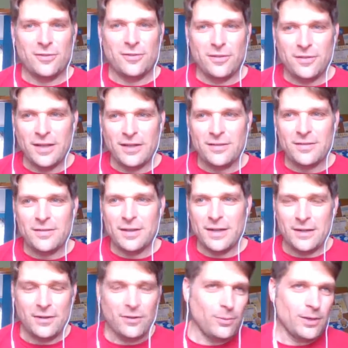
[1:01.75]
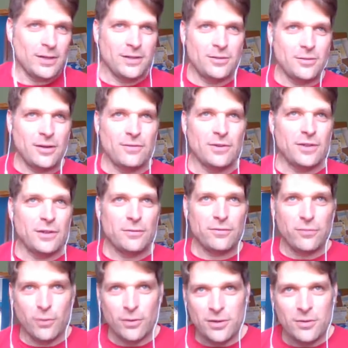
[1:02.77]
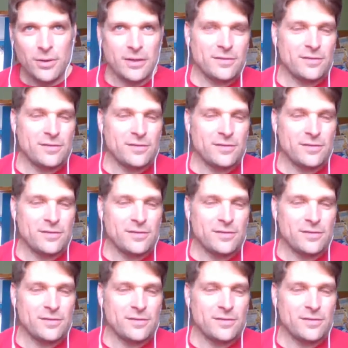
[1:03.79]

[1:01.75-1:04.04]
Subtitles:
in the sense that I don't want to do everything for you.